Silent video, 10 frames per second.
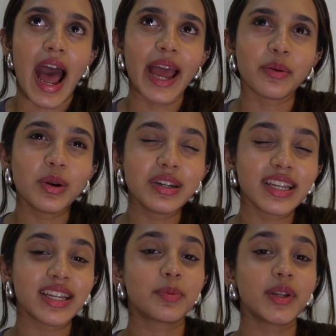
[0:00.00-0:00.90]
I won't
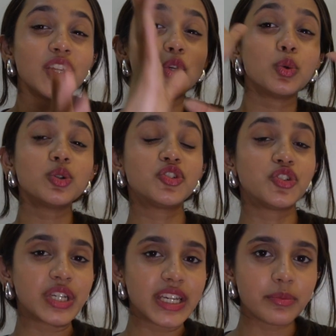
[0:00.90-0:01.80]
say it's been a huge
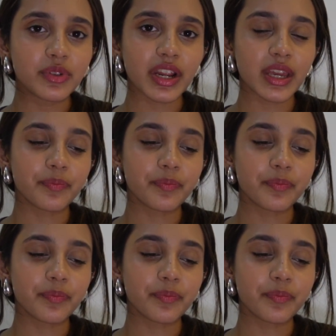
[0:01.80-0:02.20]
dream,